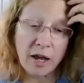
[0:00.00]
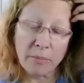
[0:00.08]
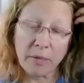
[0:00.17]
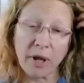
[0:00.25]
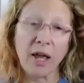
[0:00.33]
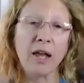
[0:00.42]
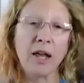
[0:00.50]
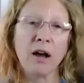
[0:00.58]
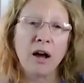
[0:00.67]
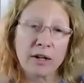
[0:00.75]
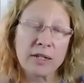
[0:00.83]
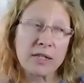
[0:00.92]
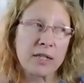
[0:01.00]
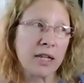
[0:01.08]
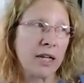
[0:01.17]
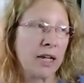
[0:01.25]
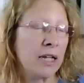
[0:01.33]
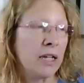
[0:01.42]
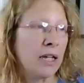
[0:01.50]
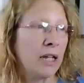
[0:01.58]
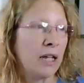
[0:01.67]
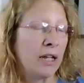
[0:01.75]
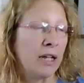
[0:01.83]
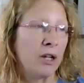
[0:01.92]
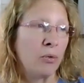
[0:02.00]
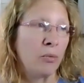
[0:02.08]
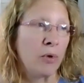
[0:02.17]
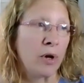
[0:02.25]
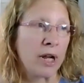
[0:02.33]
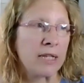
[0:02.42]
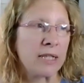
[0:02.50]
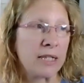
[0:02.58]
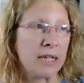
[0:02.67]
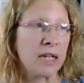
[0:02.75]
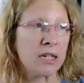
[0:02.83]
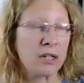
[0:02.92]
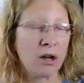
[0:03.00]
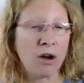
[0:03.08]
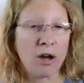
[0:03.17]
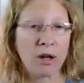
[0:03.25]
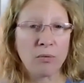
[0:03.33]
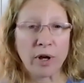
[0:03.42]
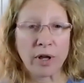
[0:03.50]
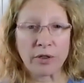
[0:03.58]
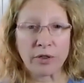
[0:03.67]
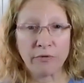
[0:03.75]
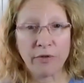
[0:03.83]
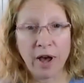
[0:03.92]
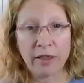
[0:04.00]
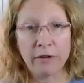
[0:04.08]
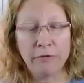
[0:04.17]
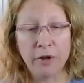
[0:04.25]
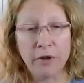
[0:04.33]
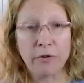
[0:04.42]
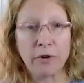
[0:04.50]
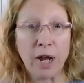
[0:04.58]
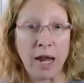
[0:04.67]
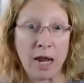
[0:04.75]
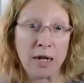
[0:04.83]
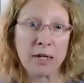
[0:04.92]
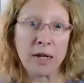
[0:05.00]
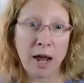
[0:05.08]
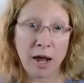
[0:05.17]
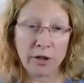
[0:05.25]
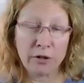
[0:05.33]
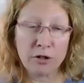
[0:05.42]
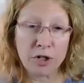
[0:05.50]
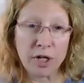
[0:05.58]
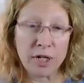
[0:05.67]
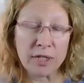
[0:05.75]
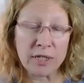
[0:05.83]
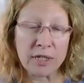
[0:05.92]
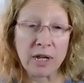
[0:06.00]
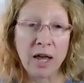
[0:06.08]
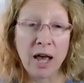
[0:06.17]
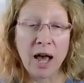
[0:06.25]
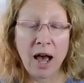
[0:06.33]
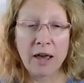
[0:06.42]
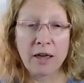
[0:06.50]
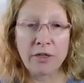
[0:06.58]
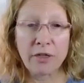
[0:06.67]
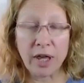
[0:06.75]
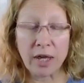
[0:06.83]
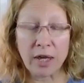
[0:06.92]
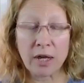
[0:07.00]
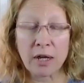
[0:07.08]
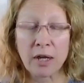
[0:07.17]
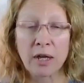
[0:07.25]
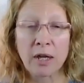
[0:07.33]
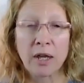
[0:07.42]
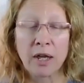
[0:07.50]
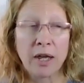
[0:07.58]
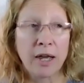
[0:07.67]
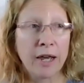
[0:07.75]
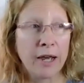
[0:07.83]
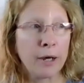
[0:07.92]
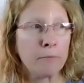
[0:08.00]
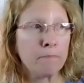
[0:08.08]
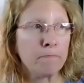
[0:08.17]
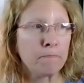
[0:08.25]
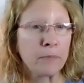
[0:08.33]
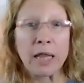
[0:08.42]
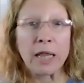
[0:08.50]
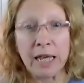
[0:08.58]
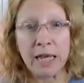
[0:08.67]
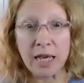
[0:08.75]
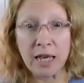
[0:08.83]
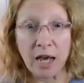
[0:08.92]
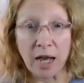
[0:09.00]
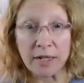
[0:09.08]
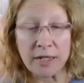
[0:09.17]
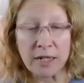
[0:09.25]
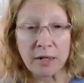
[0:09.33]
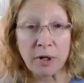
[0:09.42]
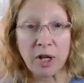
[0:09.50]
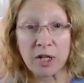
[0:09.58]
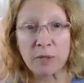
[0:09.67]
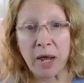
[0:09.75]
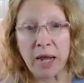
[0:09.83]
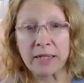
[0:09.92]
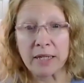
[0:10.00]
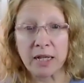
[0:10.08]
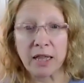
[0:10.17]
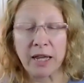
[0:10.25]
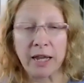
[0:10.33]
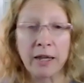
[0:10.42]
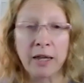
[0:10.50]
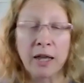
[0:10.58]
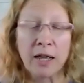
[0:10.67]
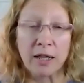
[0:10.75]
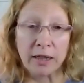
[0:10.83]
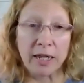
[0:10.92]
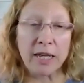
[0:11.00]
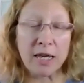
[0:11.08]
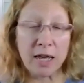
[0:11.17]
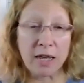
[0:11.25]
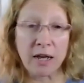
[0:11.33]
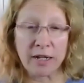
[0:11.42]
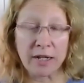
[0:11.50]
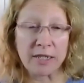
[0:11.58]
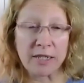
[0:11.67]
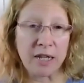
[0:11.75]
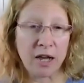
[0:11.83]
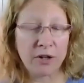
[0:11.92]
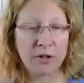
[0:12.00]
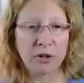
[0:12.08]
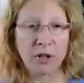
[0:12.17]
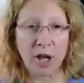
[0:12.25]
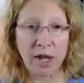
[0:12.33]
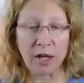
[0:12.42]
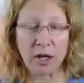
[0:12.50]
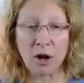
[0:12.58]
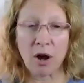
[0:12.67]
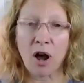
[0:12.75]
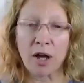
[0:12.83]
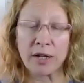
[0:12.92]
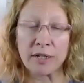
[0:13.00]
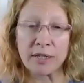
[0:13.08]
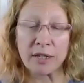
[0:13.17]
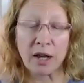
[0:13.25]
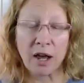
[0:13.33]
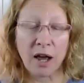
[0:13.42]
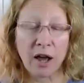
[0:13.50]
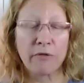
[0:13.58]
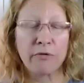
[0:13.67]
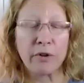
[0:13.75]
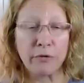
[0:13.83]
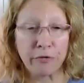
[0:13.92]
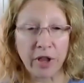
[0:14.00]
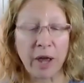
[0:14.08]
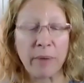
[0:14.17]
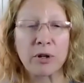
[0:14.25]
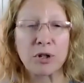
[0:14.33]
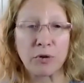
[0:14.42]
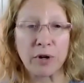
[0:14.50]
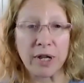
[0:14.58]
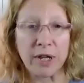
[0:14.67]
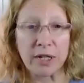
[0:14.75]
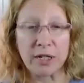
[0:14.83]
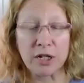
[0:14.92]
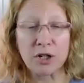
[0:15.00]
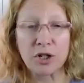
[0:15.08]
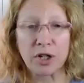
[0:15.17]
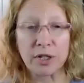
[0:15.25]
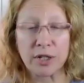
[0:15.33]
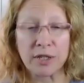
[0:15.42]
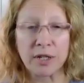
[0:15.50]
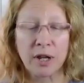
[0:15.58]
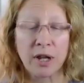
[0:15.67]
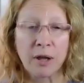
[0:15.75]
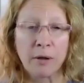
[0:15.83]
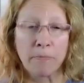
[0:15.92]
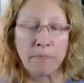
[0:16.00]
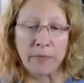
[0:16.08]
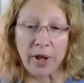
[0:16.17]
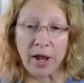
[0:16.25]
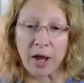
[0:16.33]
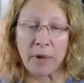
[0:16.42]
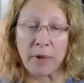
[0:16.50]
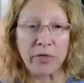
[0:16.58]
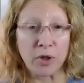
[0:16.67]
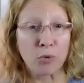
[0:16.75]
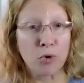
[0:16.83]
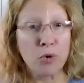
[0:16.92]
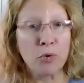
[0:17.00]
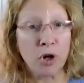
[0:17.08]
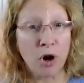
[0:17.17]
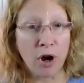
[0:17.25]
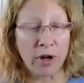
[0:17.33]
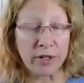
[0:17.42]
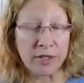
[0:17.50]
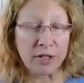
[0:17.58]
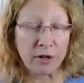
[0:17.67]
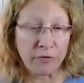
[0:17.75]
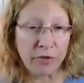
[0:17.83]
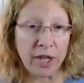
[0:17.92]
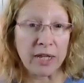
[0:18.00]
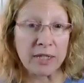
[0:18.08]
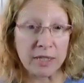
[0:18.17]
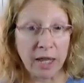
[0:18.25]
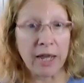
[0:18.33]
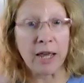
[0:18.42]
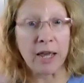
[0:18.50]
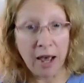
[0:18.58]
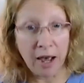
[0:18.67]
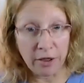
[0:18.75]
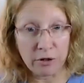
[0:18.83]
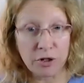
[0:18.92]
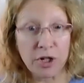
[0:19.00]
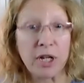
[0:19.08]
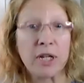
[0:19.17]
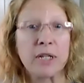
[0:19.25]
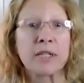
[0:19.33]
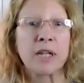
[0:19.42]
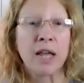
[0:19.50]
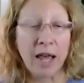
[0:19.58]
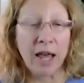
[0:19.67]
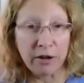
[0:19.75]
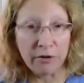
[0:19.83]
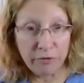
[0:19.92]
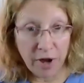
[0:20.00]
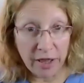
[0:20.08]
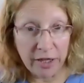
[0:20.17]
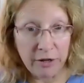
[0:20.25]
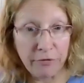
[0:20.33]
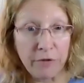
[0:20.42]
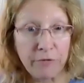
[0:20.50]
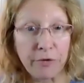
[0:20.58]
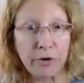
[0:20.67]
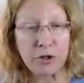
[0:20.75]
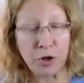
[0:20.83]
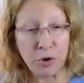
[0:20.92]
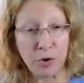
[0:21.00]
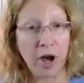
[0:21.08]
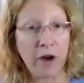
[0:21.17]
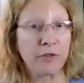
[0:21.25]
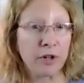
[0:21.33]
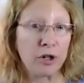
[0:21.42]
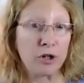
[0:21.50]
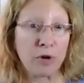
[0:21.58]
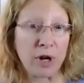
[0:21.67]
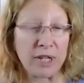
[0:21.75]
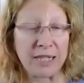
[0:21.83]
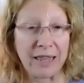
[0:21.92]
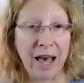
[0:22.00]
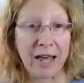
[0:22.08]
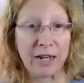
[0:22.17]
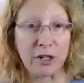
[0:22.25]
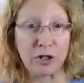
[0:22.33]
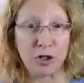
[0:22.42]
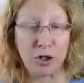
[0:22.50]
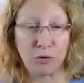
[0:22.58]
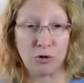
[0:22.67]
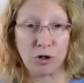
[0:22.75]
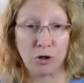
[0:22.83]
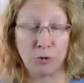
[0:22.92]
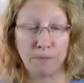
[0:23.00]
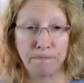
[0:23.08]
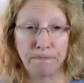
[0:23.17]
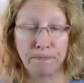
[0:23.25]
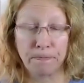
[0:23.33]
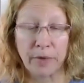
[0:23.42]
And honestly, when I see a dog with valley fever and allergies, I think leaky gut, because basically leaky gut is the underlying cause of inflammatory conditions and the root cause of things like allergies and valley fever. So you have to address that issue too.